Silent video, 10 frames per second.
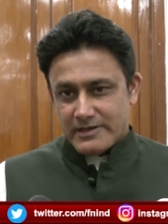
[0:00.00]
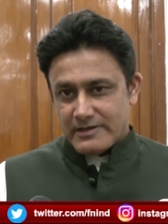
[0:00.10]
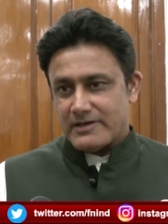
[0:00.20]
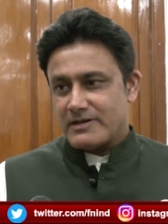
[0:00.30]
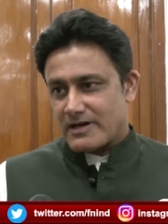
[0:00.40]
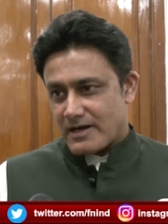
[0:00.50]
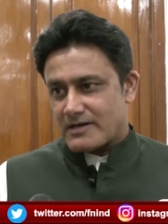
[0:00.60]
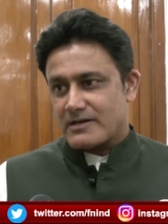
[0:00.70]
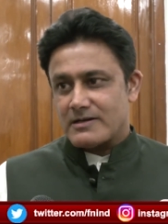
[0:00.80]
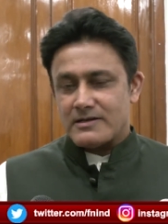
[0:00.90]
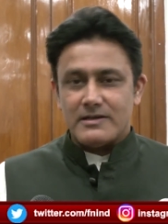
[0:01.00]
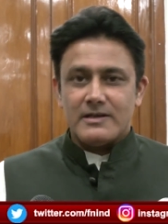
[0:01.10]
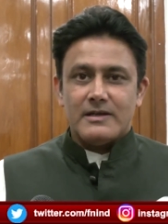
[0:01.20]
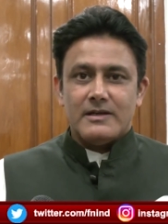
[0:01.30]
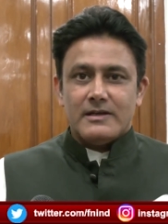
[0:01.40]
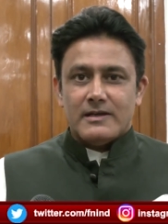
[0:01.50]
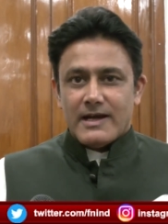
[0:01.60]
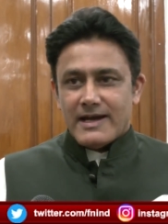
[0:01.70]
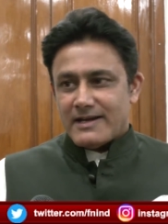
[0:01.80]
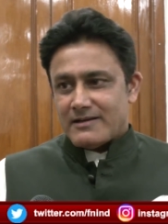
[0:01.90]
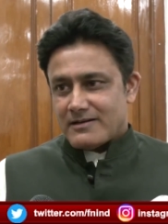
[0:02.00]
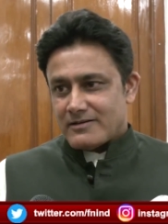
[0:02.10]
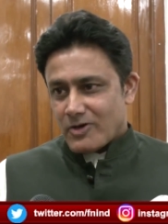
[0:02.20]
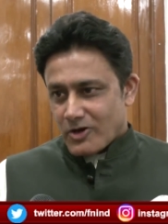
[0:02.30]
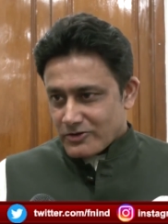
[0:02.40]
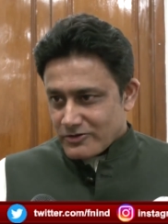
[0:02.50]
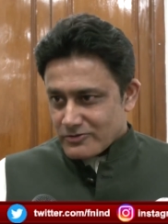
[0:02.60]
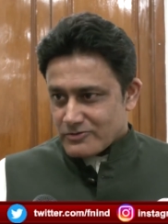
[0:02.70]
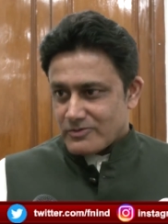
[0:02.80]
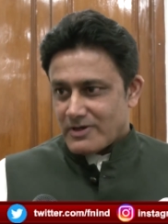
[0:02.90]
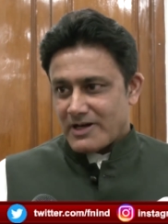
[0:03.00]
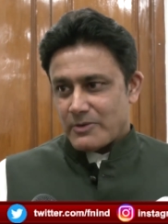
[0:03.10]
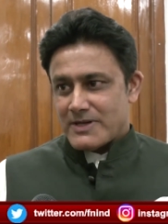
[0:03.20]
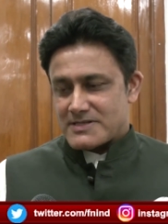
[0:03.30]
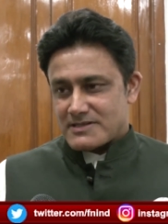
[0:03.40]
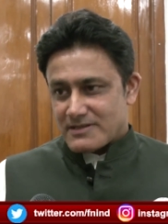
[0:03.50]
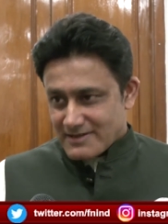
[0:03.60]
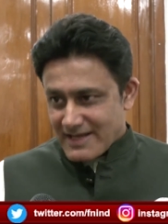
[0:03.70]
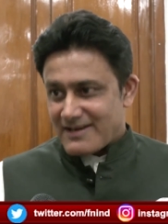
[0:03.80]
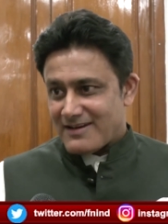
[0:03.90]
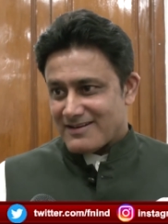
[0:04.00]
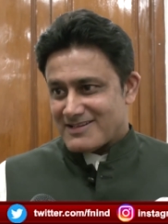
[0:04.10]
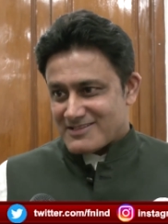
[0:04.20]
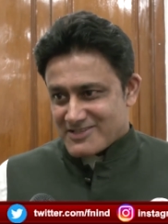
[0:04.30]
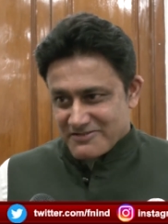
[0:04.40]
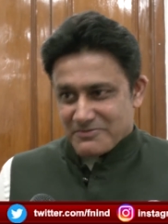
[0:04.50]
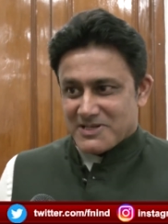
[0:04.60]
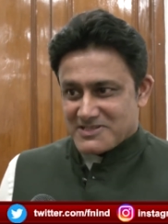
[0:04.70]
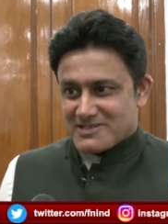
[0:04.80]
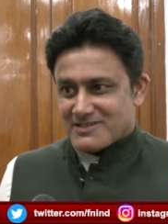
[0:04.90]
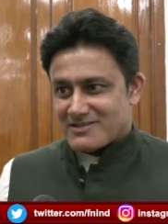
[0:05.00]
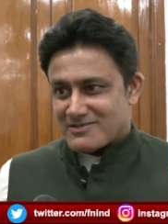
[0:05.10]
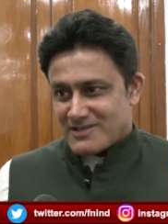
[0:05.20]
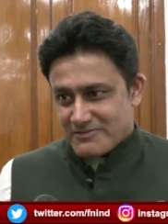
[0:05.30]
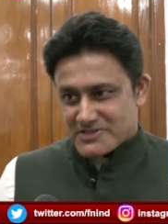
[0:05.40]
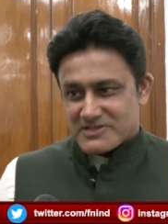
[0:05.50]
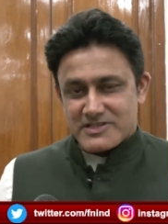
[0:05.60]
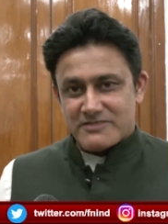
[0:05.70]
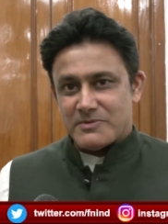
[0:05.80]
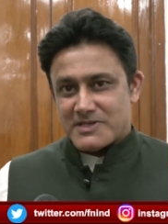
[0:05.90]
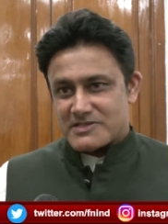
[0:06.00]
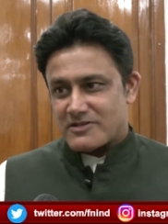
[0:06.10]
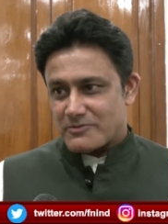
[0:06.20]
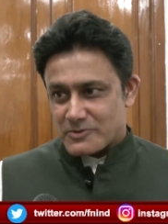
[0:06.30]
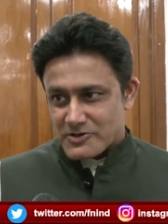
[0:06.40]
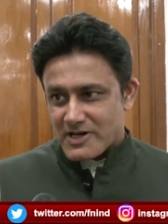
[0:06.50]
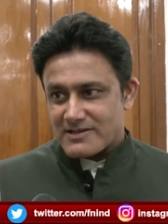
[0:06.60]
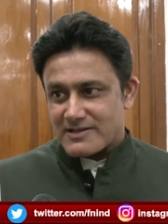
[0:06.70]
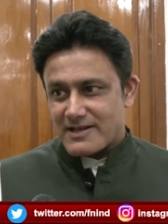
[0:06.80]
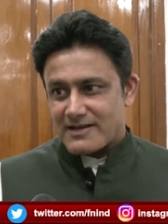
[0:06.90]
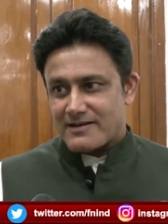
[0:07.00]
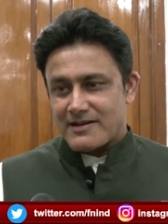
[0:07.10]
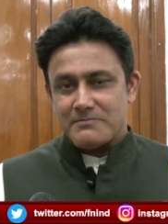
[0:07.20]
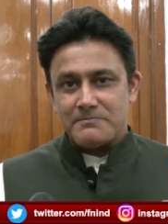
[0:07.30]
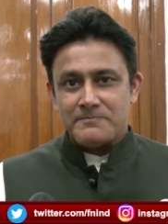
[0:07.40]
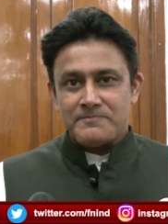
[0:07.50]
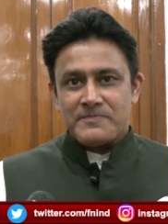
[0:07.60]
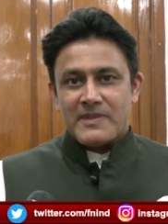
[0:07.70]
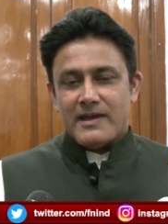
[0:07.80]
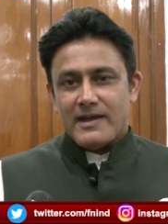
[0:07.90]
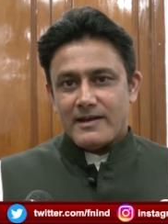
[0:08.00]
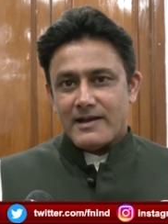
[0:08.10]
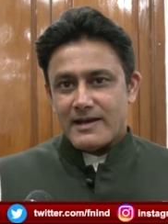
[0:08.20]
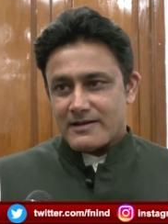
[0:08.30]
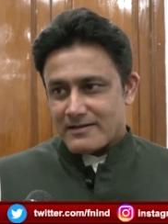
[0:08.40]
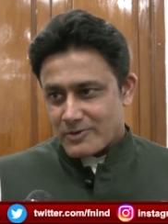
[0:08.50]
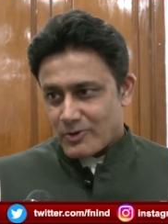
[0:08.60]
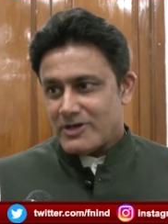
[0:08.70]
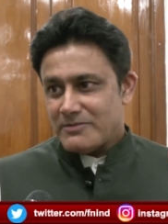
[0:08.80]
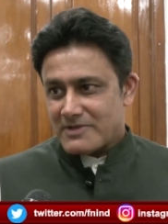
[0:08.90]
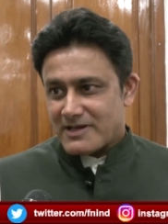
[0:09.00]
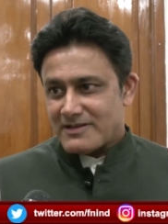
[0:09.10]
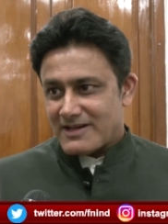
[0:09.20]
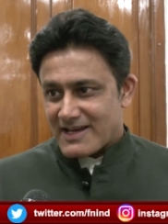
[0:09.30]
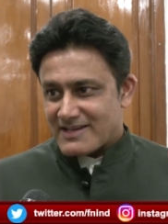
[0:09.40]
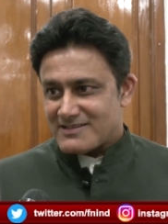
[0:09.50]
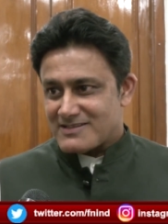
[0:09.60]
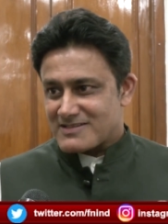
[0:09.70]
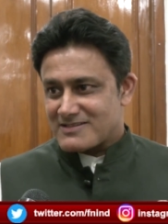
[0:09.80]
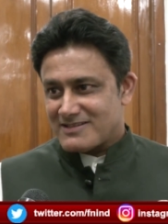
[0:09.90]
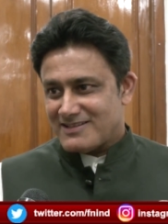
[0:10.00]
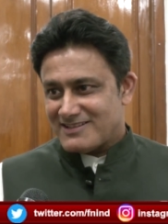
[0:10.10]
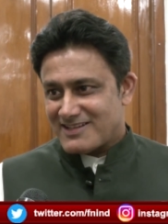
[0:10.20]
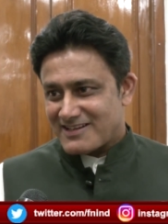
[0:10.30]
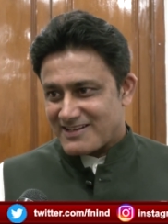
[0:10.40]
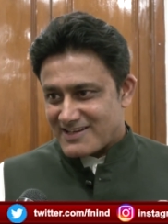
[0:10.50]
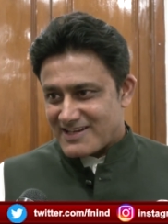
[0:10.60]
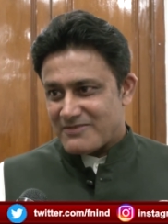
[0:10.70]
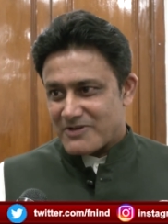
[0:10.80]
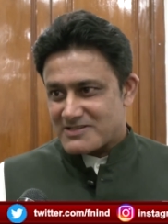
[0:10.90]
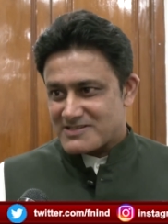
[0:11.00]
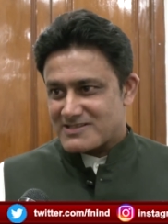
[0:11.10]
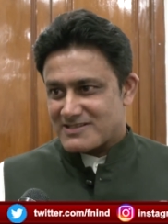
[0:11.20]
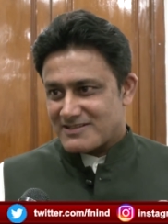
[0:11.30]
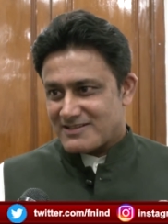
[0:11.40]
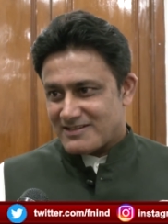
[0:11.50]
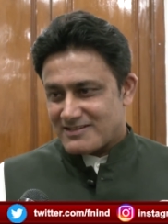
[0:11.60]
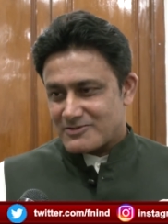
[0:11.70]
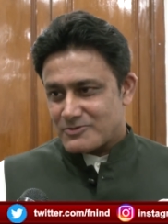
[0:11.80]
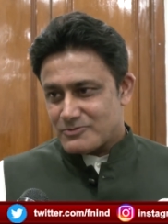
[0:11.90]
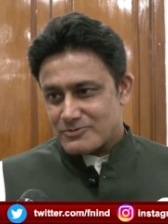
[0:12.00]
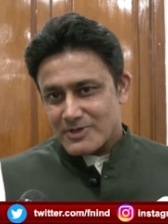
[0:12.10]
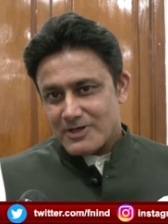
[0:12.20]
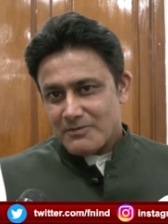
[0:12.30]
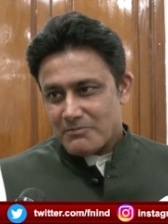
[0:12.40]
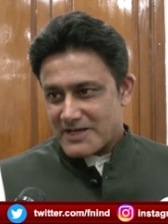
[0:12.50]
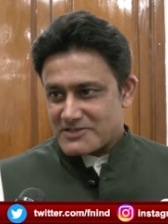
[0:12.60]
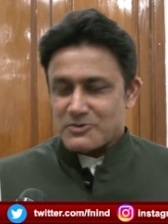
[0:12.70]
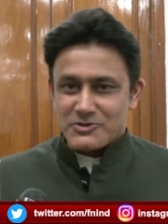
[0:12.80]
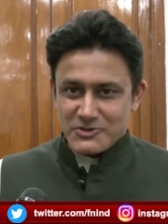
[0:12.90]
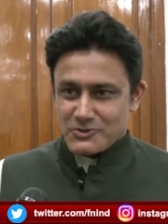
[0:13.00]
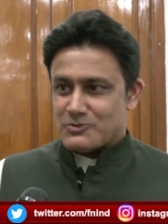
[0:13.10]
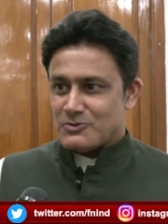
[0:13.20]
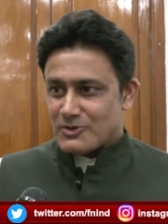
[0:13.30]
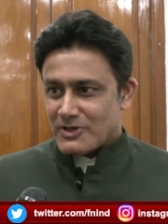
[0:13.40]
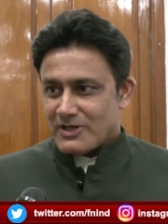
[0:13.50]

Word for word: here in Karnataka, I had gone to request the then chief minister. He was the chief minister of Gujarat at that time, and I told him that the lions uh, that he gave us uh, to Mysore Zoo,